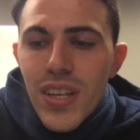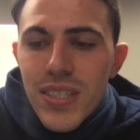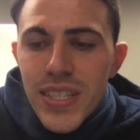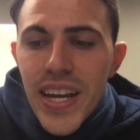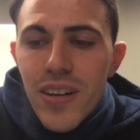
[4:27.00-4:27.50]

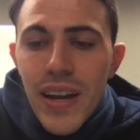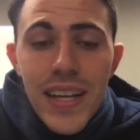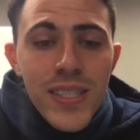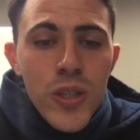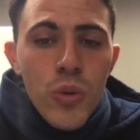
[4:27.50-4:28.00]
Seattle
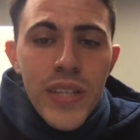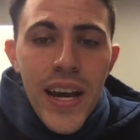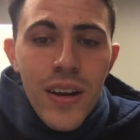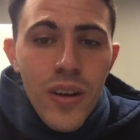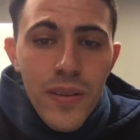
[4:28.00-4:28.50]
has slowed
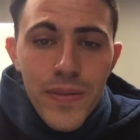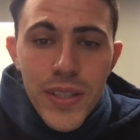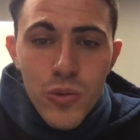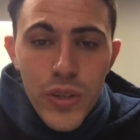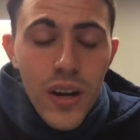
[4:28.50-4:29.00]
down on
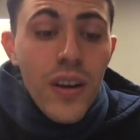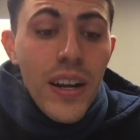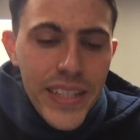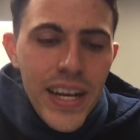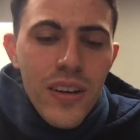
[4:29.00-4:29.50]

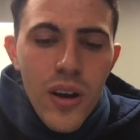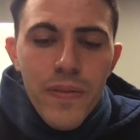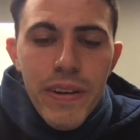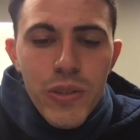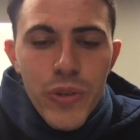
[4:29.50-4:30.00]

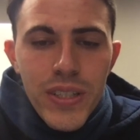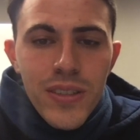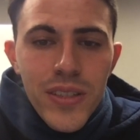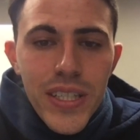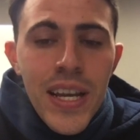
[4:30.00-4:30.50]
offense,
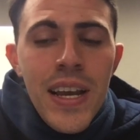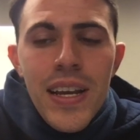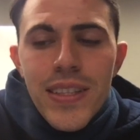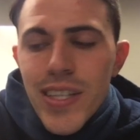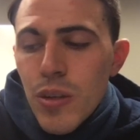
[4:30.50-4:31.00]
recently.
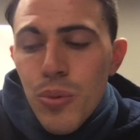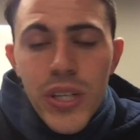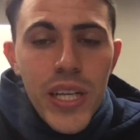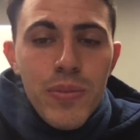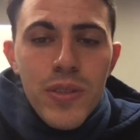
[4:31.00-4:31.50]
They were
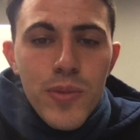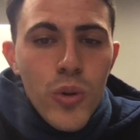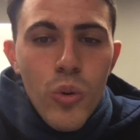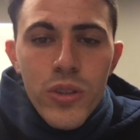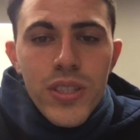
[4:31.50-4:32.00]
putting up some
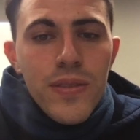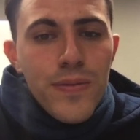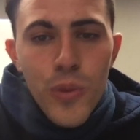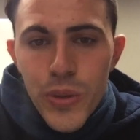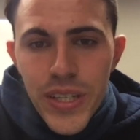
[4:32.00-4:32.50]
scores in the
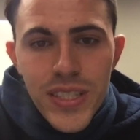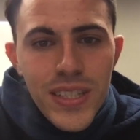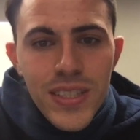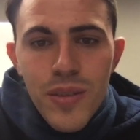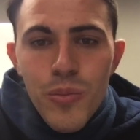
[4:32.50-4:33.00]
40s
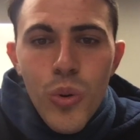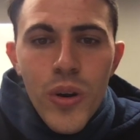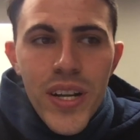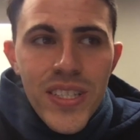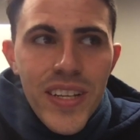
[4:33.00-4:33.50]
at some
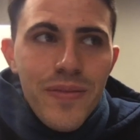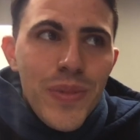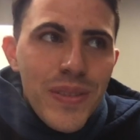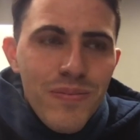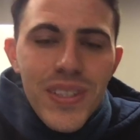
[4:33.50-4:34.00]
points. They've
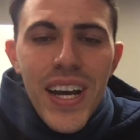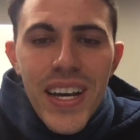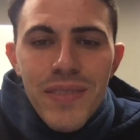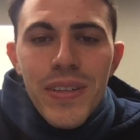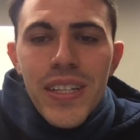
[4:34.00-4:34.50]
been
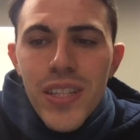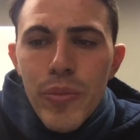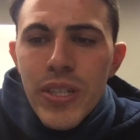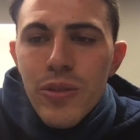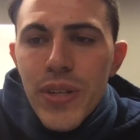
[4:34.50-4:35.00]
kind of like
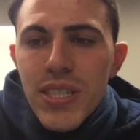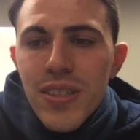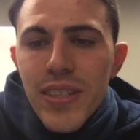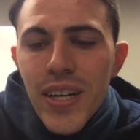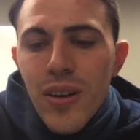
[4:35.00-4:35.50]
limited
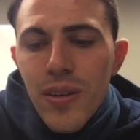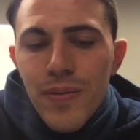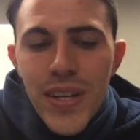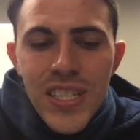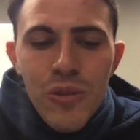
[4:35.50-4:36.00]
recently on
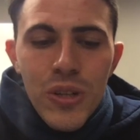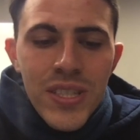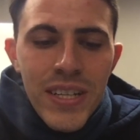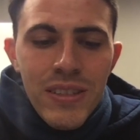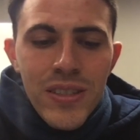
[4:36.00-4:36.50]
offense. I don't want to
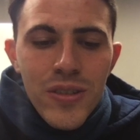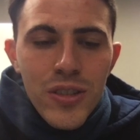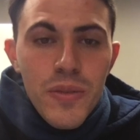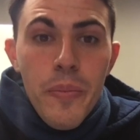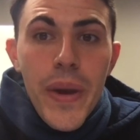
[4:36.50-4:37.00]
say that they're
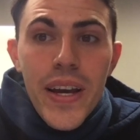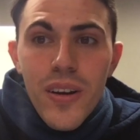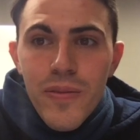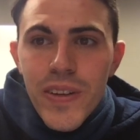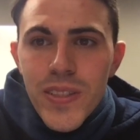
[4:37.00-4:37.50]
just a bad
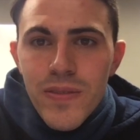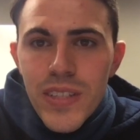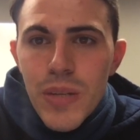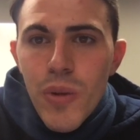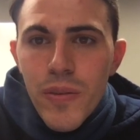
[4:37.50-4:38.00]
offensive
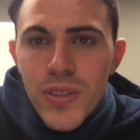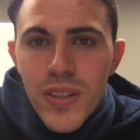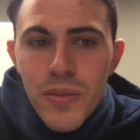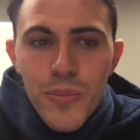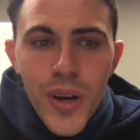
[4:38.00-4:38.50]
team all of a
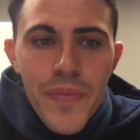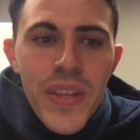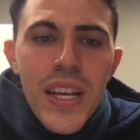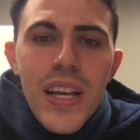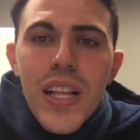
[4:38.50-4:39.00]
sudden, but
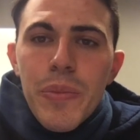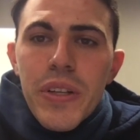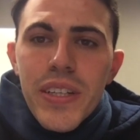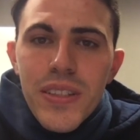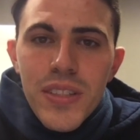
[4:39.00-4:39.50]
let me
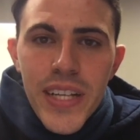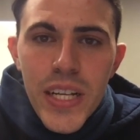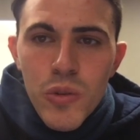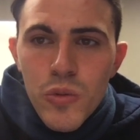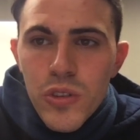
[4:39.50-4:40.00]
look at their
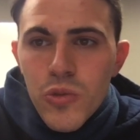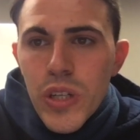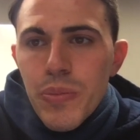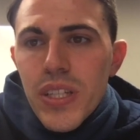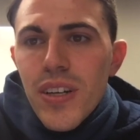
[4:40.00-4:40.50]
schedule real
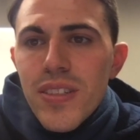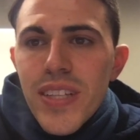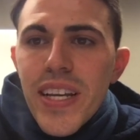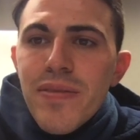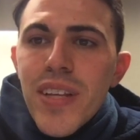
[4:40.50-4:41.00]
quick, because
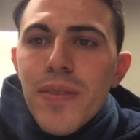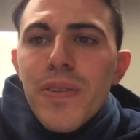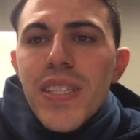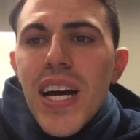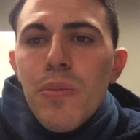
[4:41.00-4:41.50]
they have
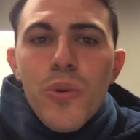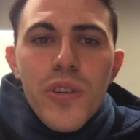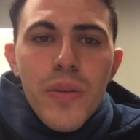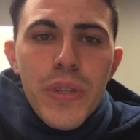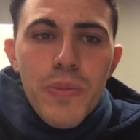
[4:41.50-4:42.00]
definitely not put
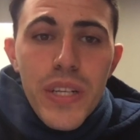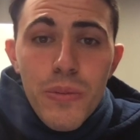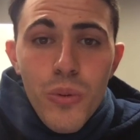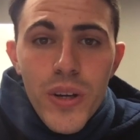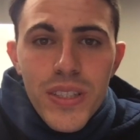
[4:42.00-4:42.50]
up as many
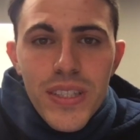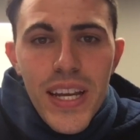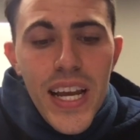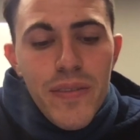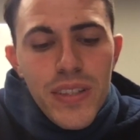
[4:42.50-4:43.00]
points as they
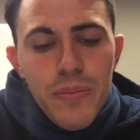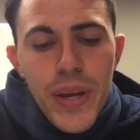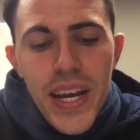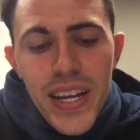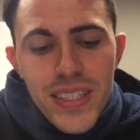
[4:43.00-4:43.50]
have in the
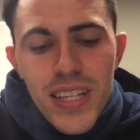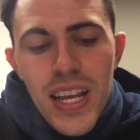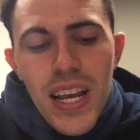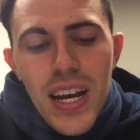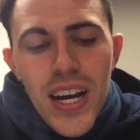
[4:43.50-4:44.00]
past.
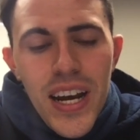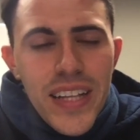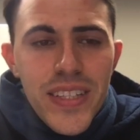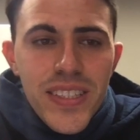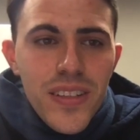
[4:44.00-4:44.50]
I
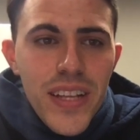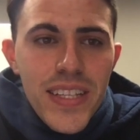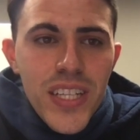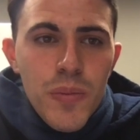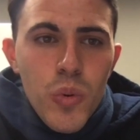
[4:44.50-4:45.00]
think the
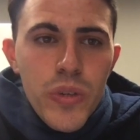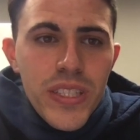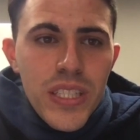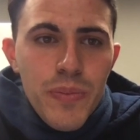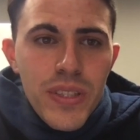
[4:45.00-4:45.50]
last couple weeks
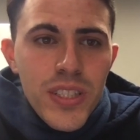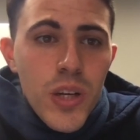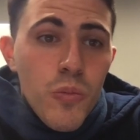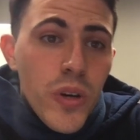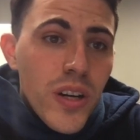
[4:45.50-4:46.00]
it's been
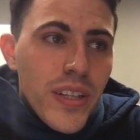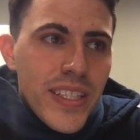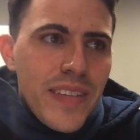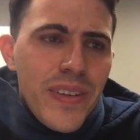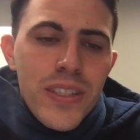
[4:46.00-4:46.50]
somewhere like
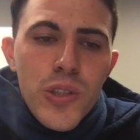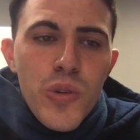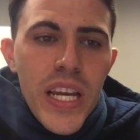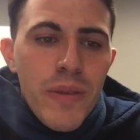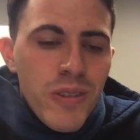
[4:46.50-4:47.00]
they've had two
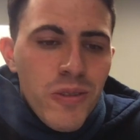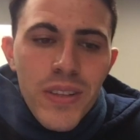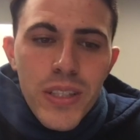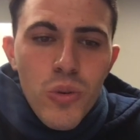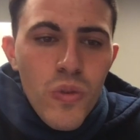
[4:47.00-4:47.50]
games under
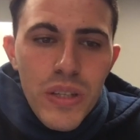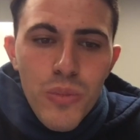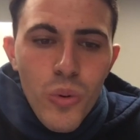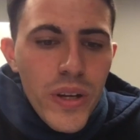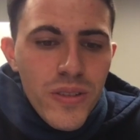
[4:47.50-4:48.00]
like 20
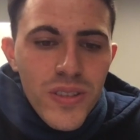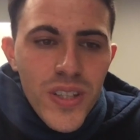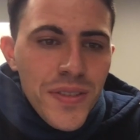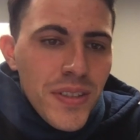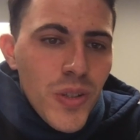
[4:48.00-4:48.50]
points or
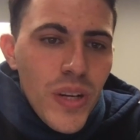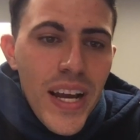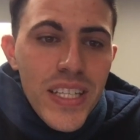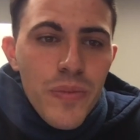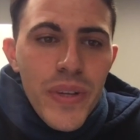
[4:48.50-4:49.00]
something, so it
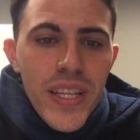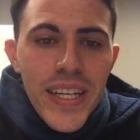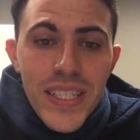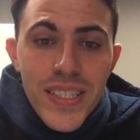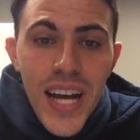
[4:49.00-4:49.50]
hasn't been like
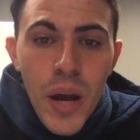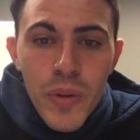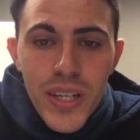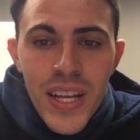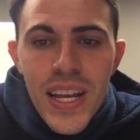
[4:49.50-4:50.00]
as
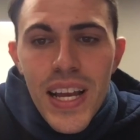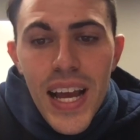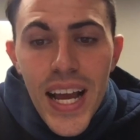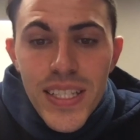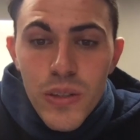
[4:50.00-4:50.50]
dominant
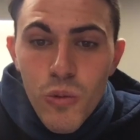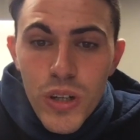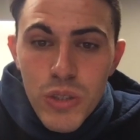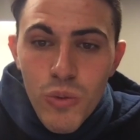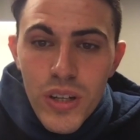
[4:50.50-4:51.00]
as it
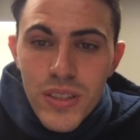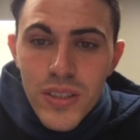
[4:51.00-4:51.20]
once was.